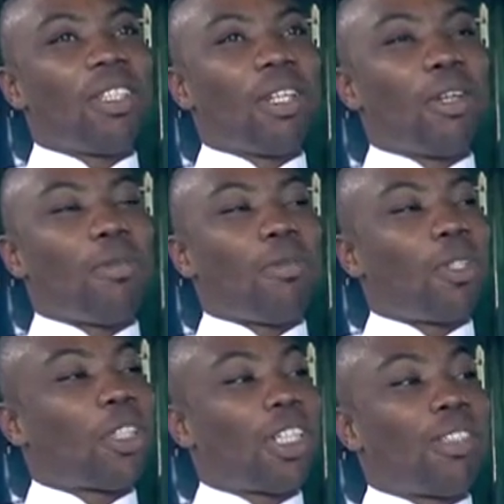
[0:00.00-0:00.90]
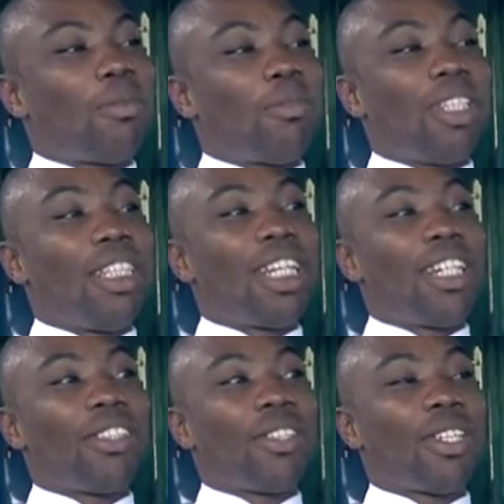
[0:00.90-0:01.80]
uh, Russian leader
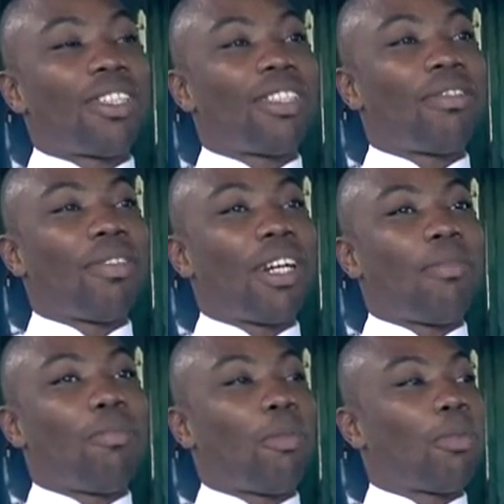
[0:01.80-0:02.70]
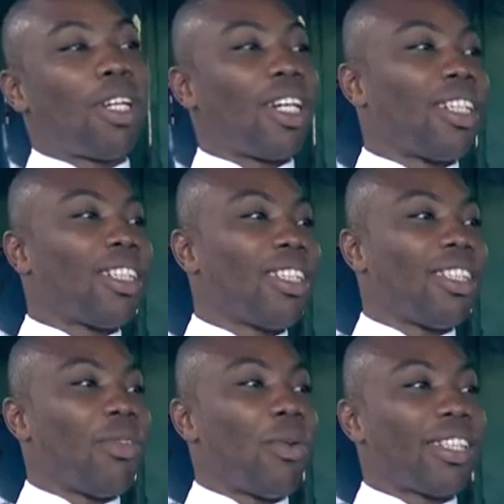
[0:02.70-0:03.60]
is not very popular in
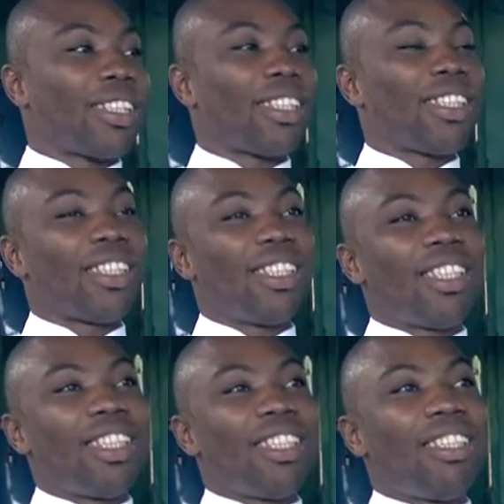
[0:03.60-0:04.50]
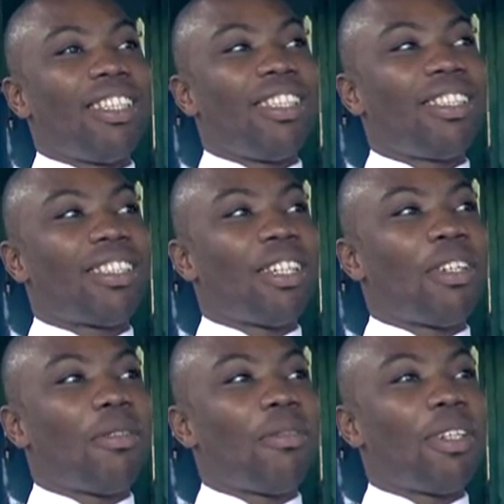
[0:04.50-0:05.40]
the West, it,
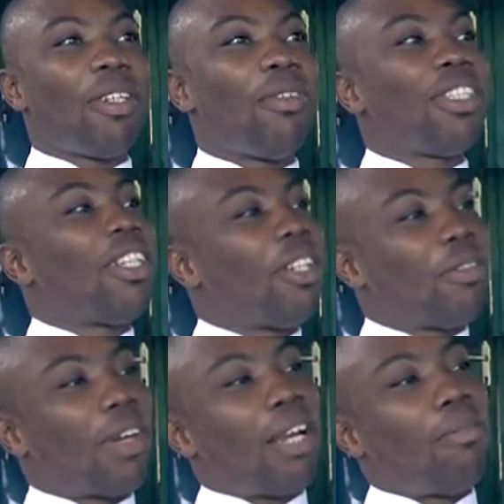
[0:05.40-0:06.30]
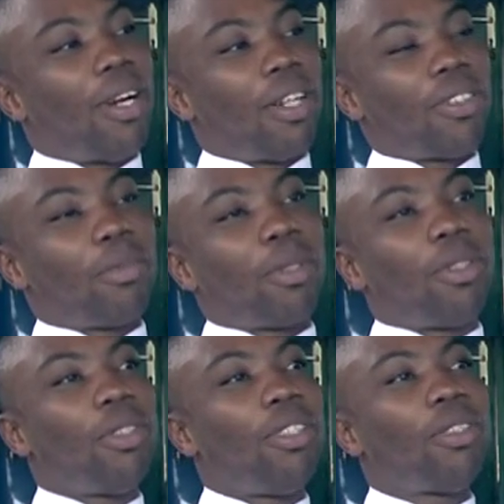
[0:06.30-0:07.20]
uh, um, it raised a lot of eyebrows. But
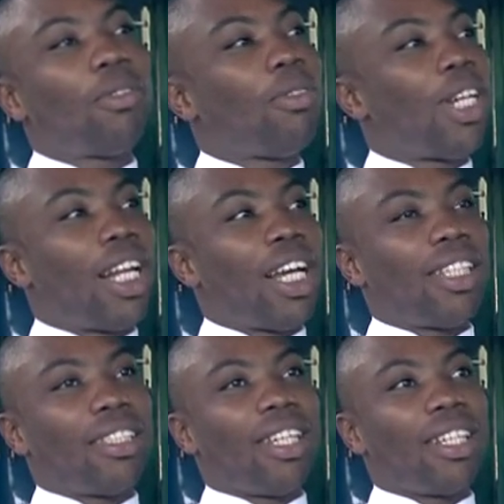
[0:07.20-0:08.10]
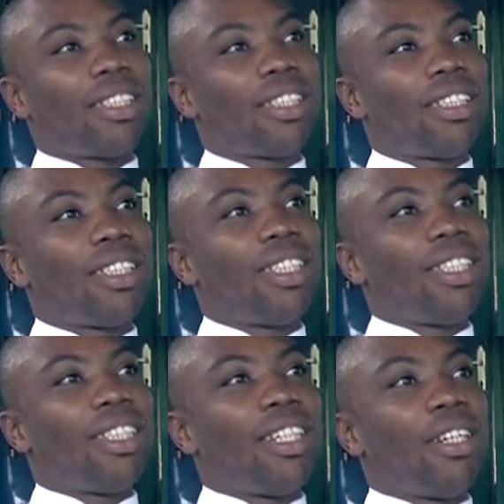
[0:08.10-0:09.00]
you need to realize that
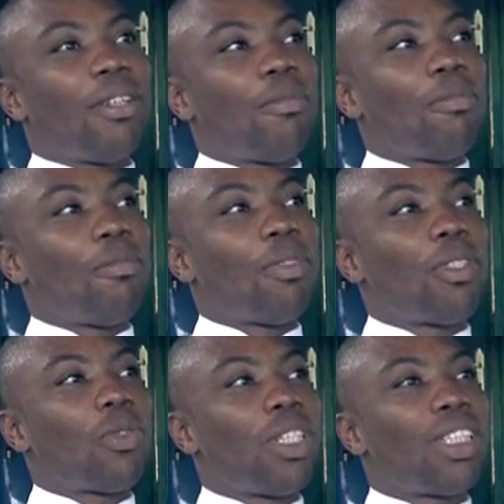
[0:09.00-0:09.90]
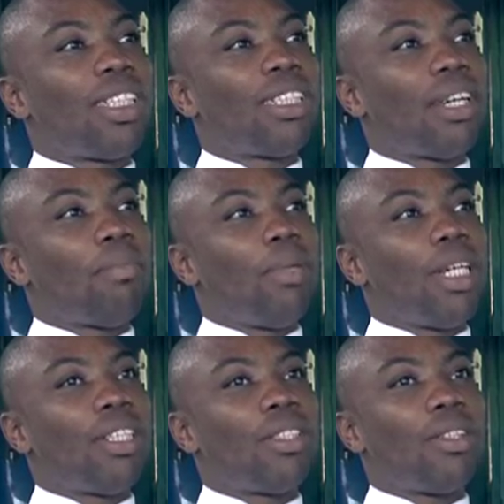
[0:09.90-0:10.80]
um, these ratings are
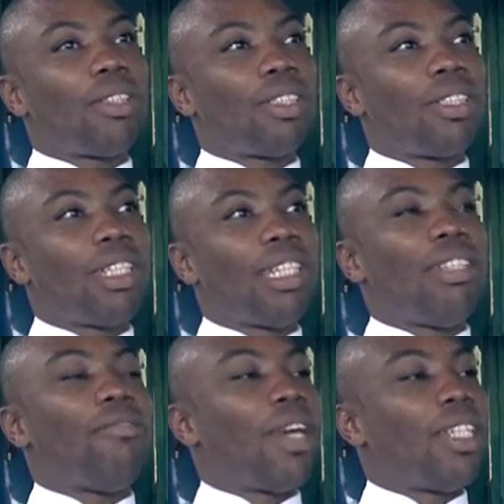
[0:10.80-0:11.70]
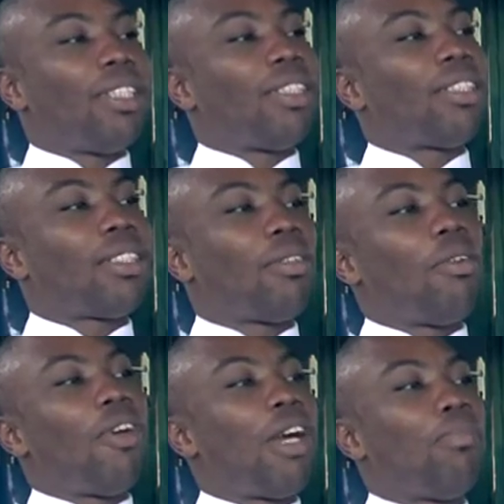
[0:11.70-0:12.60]
based on events
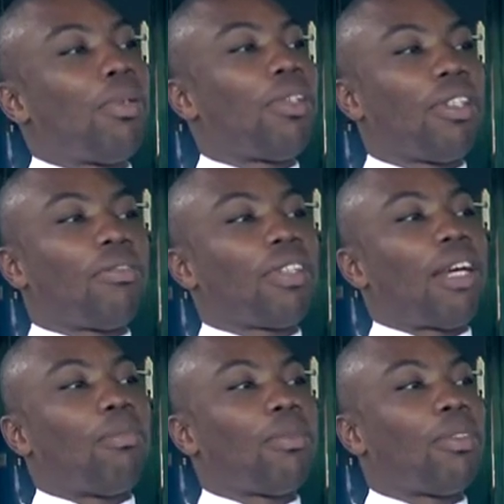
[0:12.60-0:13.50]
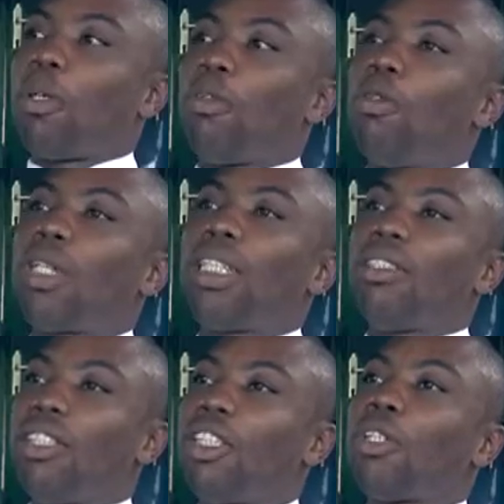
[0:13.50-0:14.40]
over a period of time. Look at the
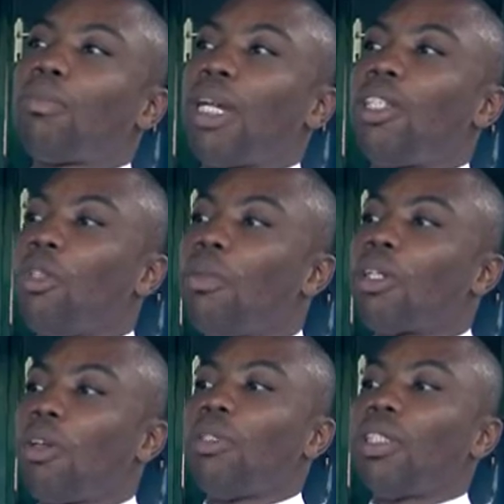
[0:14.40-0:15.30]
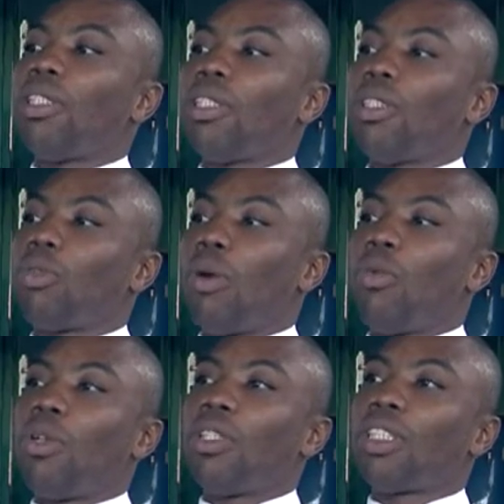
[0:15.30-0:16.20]
decision by the Nobel Committee to
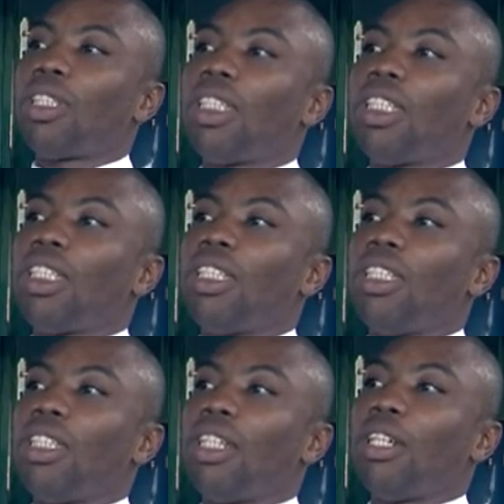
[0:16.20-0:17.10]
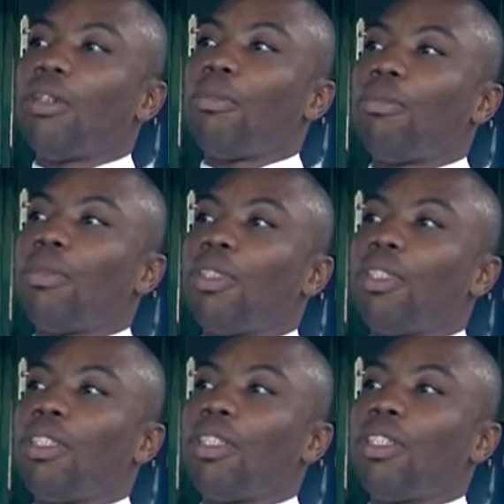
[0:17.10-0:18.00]
award the um,
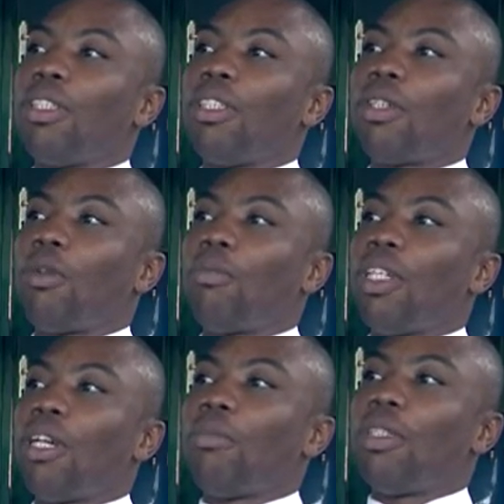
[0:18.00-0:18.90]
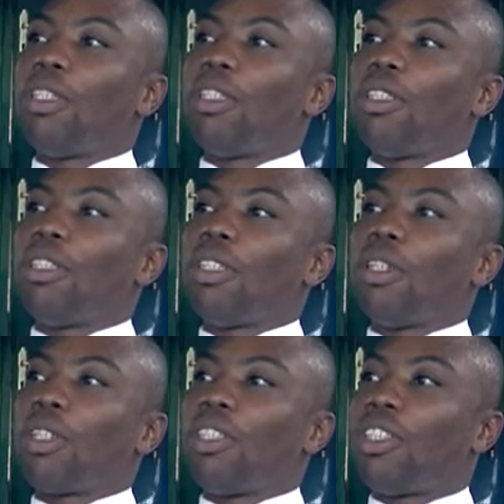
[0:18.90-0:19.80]
the, um, the, the
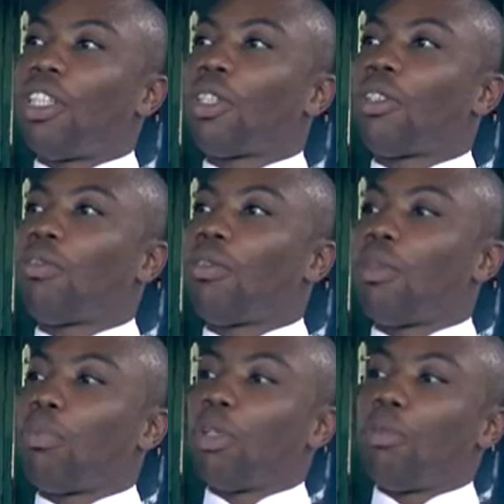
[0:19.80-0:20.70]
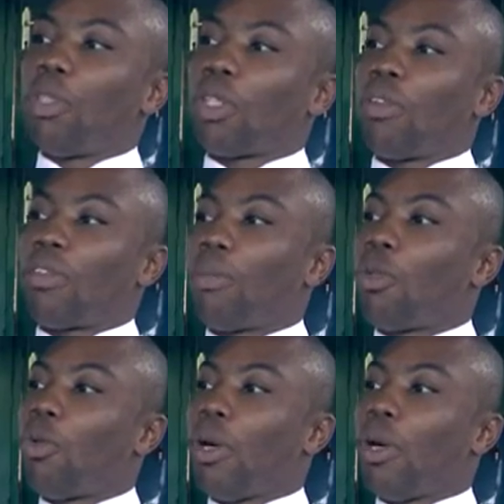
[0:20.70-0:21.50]
organization for the prohibition of chemical